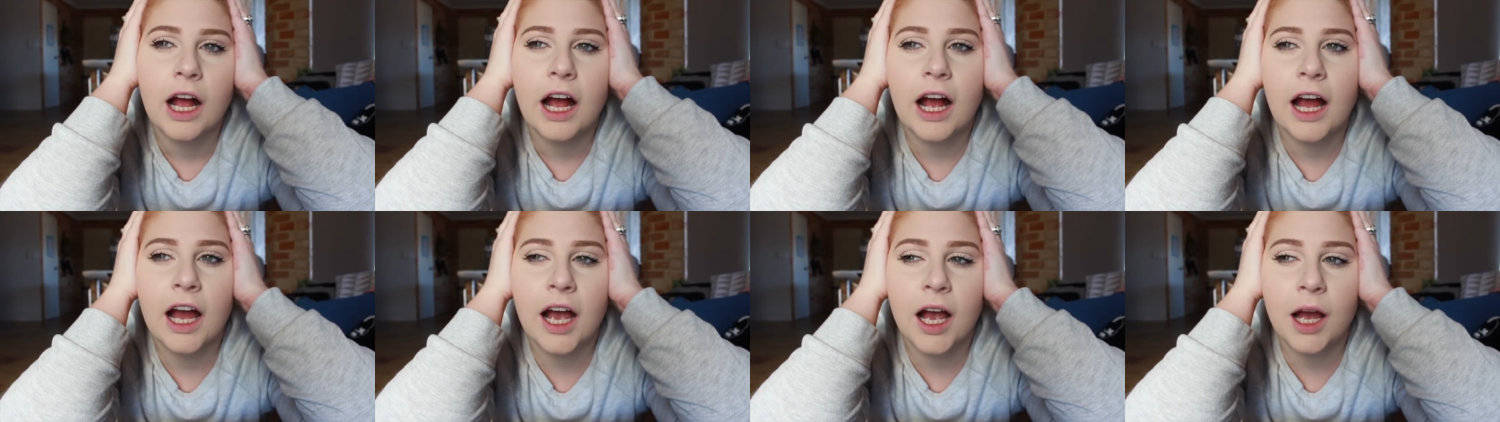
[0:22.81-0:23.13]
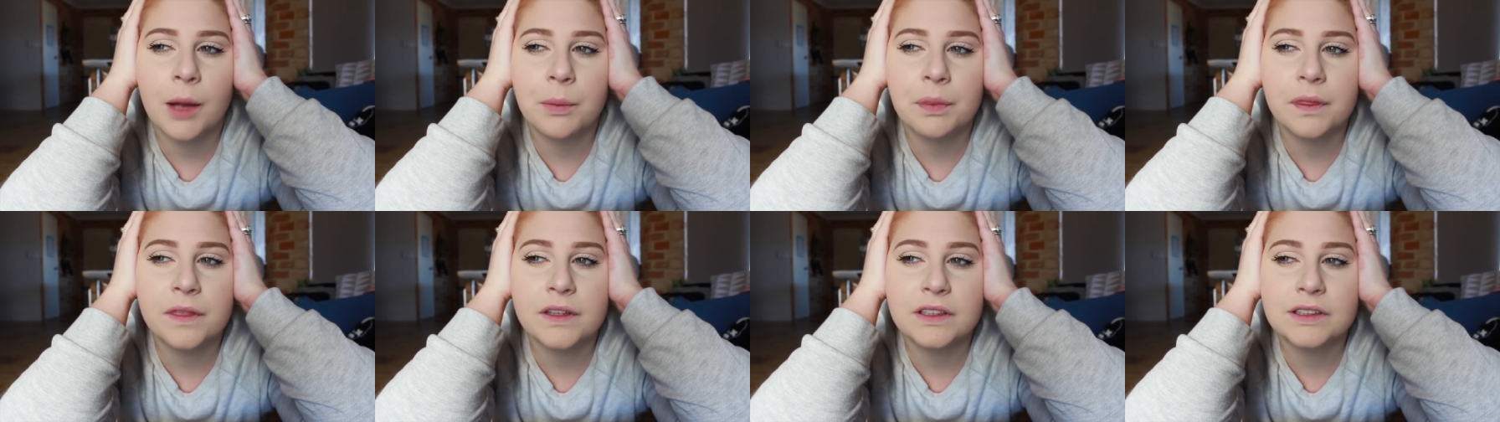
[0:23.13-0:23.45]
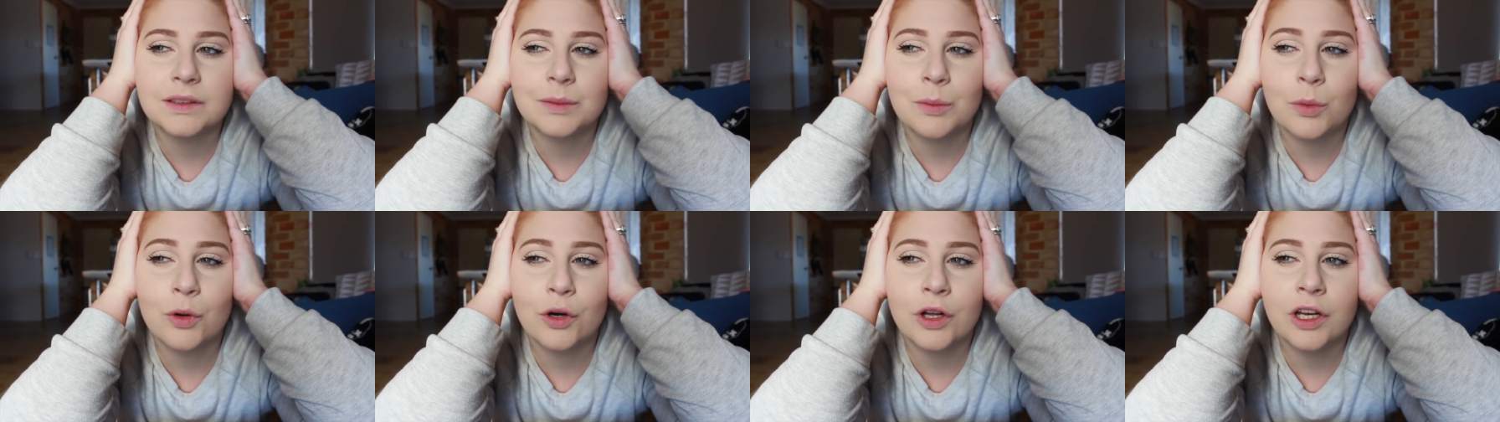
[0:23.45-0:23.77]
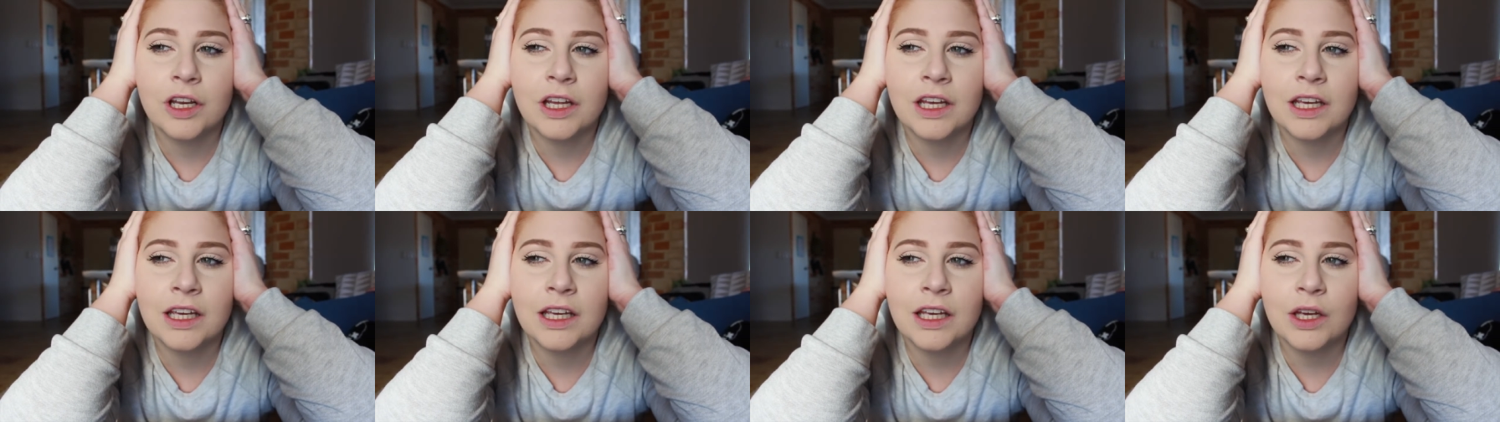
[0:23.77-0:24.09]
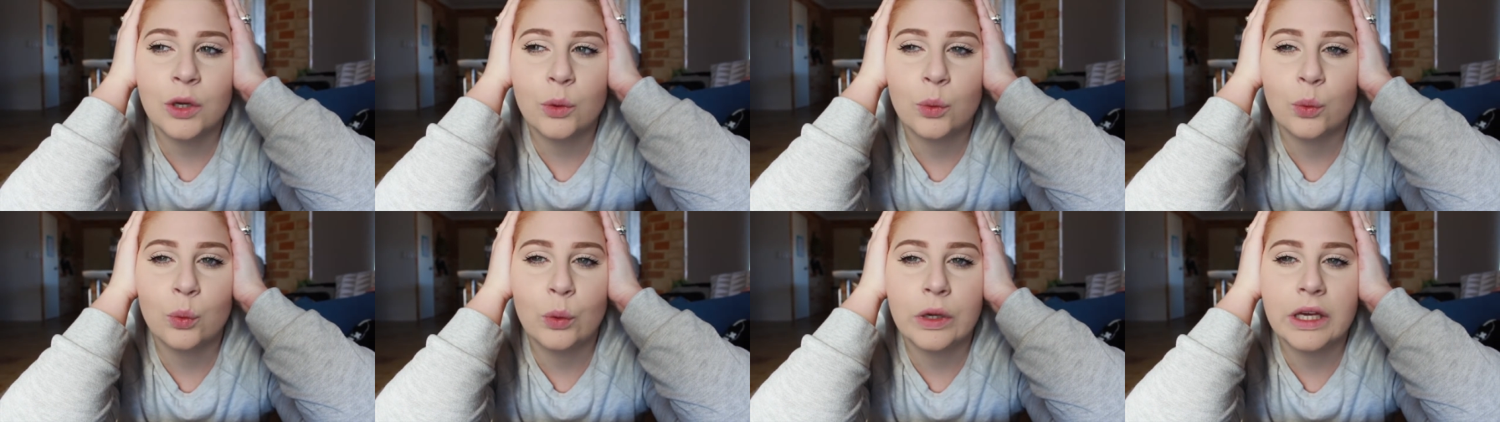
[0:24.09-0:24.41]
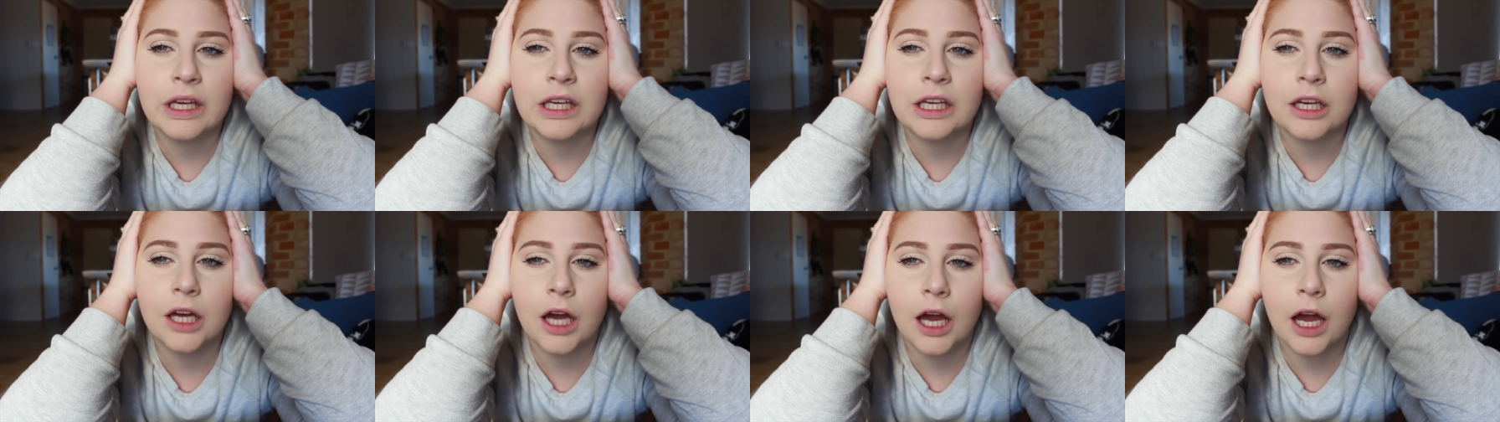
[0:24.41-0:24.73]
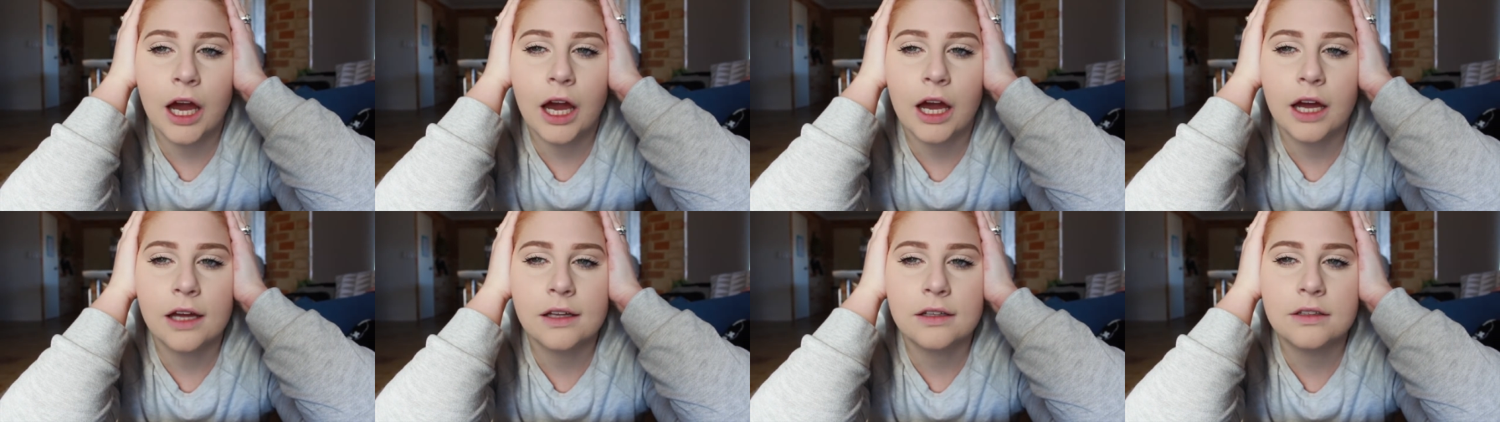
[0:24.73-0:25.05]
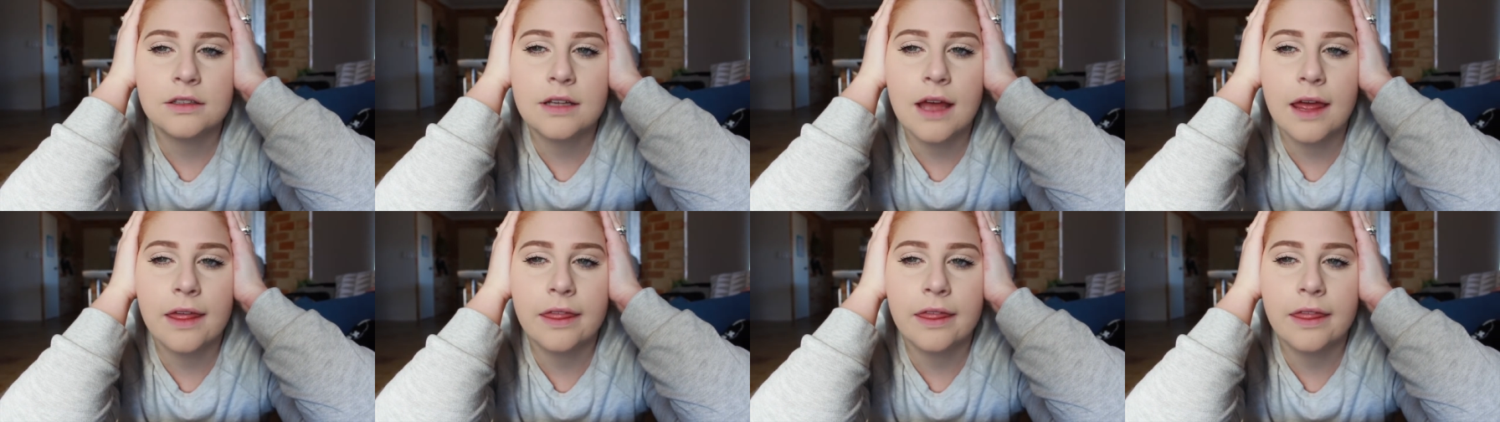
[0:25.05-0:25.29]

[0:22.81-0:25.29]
Um, this morning we had